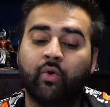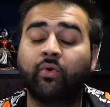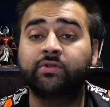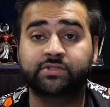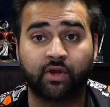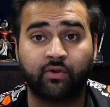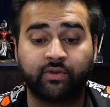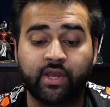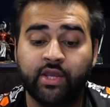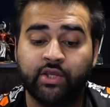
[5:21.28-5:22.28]

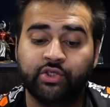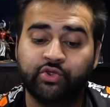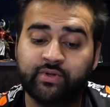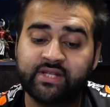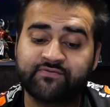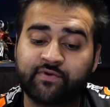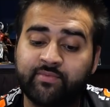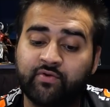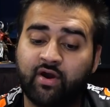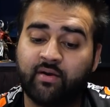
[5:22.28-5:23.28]
Also, units
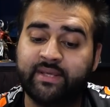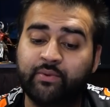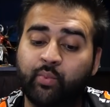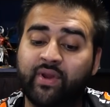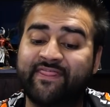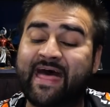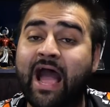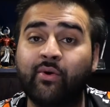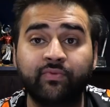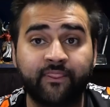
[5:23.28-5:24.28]
from your army
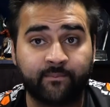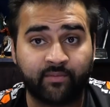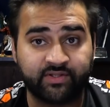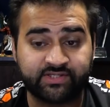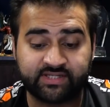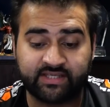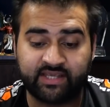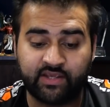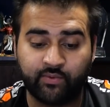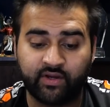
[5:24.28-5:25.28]
without the monster
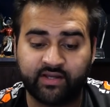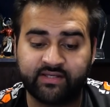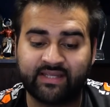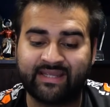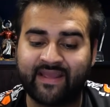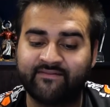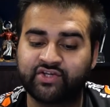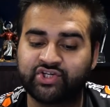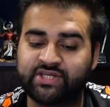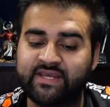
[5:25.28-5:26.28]
keyword gain
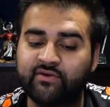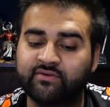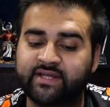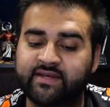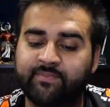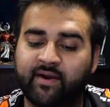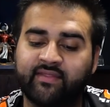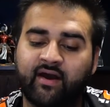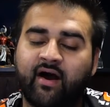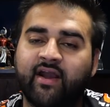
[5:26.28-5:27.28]
the Shielded
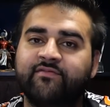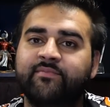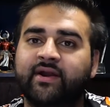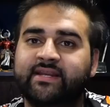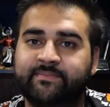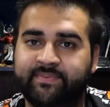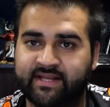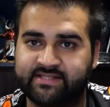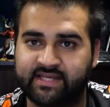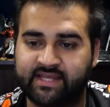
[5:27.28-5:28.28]
by the Hive Mind
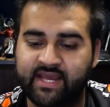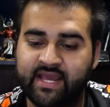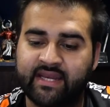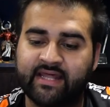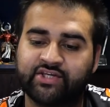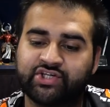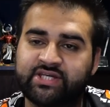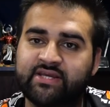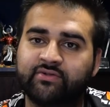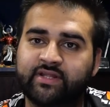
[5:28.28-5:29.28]
ability. Now, the
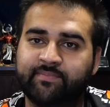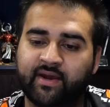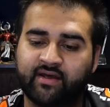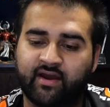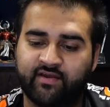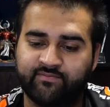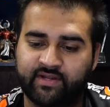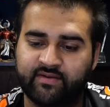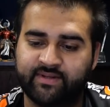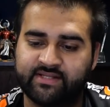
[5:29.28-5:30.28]
Shielded by the Hive
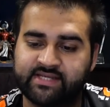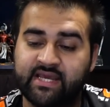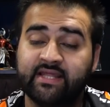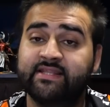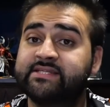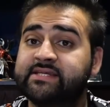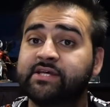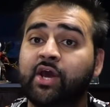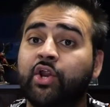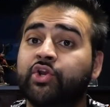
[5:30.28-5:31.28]
Mind ability, this
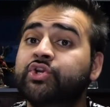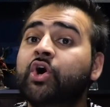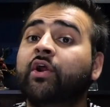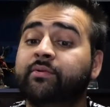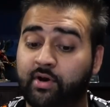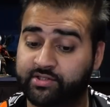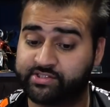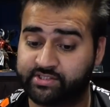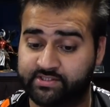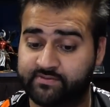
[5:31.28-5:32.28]
is
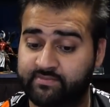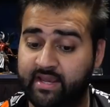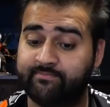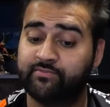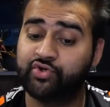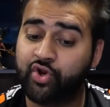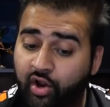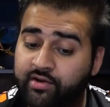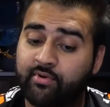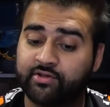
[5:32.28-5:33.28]
non-monsters. Yep,
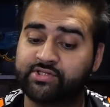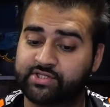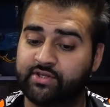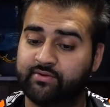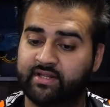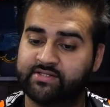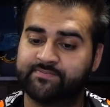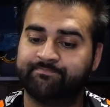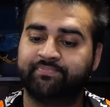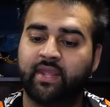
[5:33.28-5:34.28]
non-monster units.